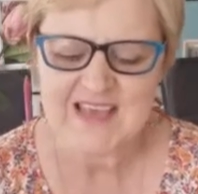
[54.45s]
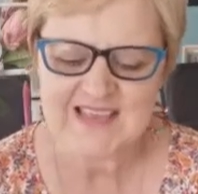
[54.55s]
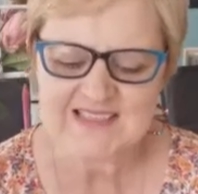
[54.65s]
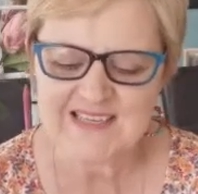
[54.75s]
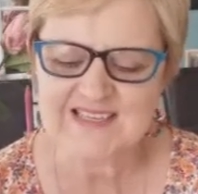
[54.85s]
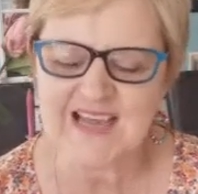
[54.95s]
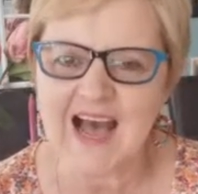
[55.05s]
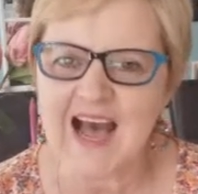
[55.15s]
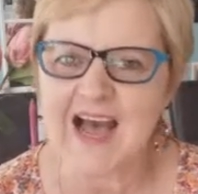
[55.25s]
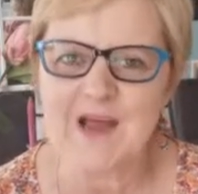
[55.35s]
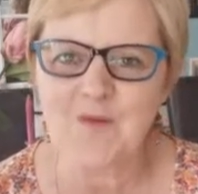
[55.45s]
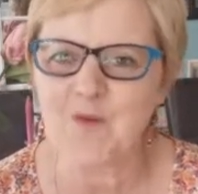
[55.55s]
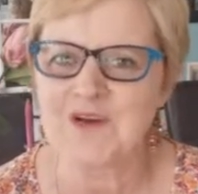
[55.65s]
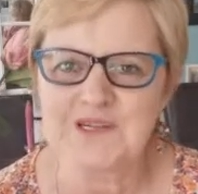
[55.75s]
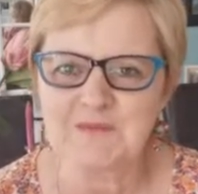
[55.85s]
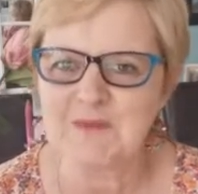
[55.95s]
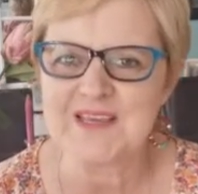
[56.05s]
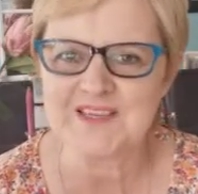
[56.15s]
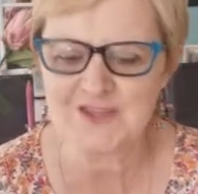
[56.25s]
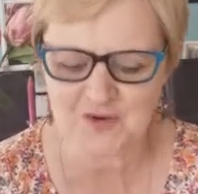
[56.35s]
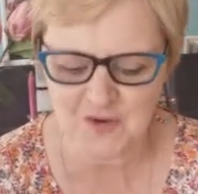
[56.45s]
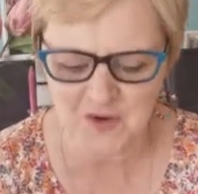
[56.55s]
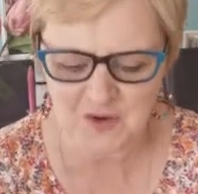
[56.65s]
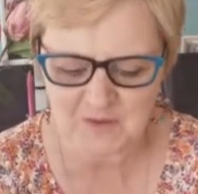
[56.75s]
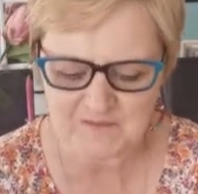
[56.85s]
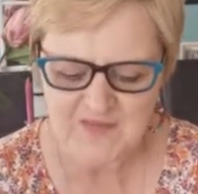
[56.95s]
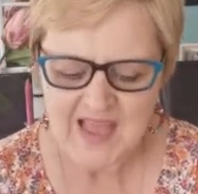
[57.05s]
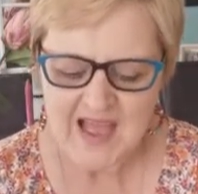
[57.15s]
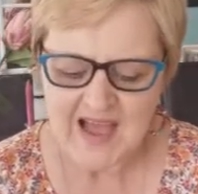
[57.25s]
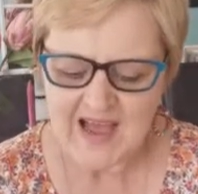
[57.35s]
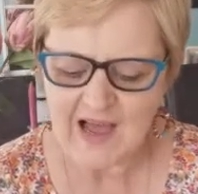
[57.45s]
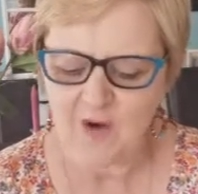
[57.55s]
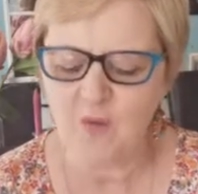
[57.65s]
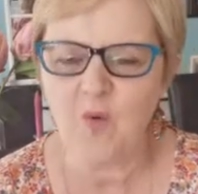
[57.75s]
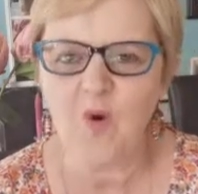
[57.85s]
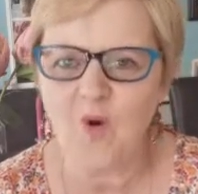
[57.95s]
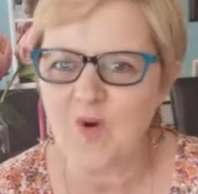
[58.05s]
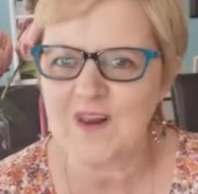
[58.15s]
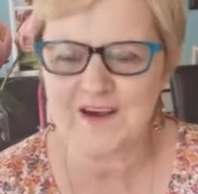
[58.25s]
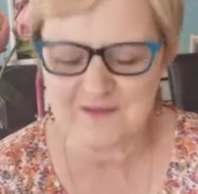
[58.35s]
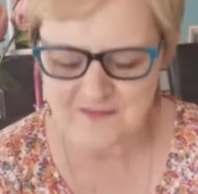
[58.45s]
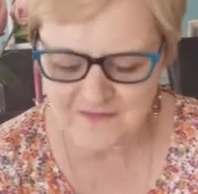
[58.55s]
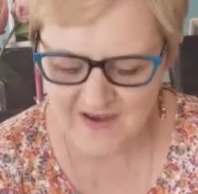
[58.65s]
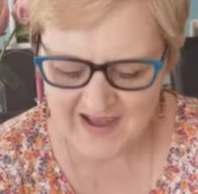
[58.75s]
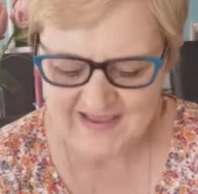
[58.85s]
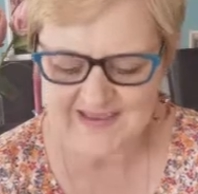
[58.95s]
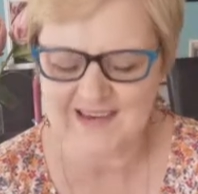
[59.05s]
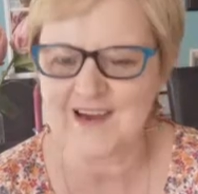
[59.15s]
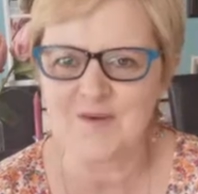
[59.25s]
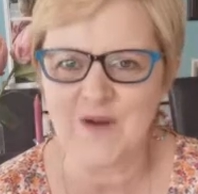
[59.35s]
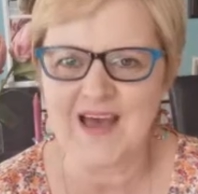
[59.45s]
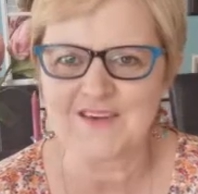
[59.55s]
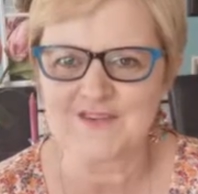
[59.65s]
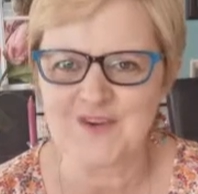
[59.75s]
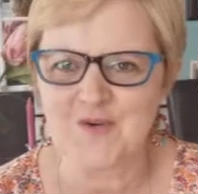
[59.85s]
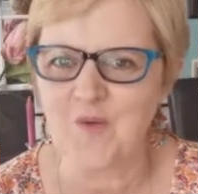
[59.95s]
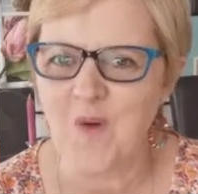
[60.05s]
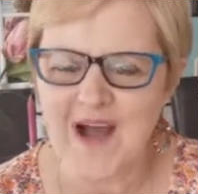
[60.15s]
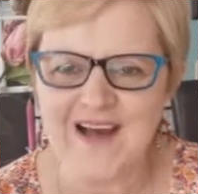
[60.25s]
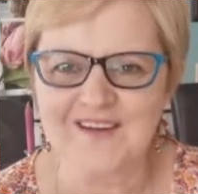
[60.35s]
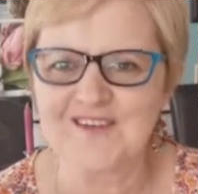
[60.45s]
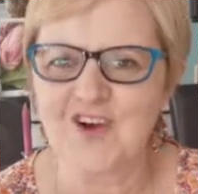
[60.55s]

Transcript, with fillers: He says, I will be to her uh, a wall of fire around her. Wow.